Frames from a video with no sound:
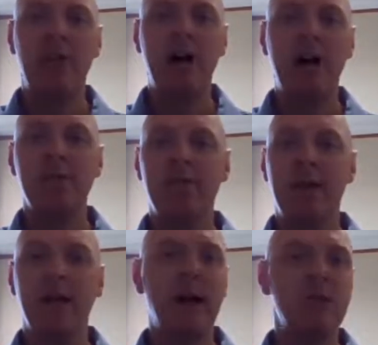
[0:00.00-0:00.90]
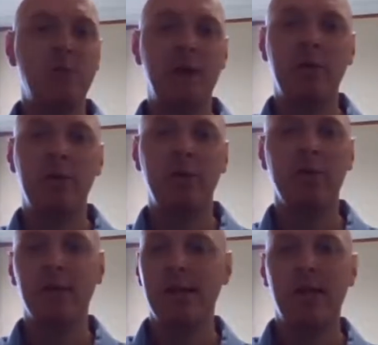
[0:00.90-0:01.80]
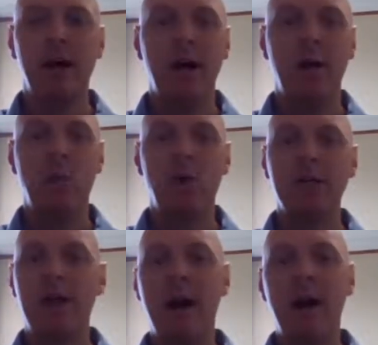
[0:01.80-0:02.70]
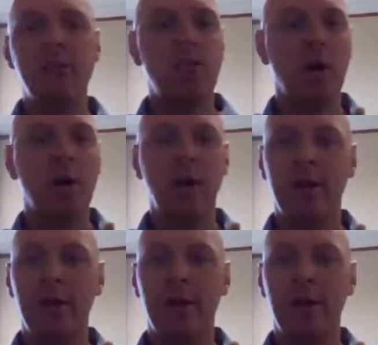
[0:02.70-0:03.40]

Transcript: philosophy allows people more time to work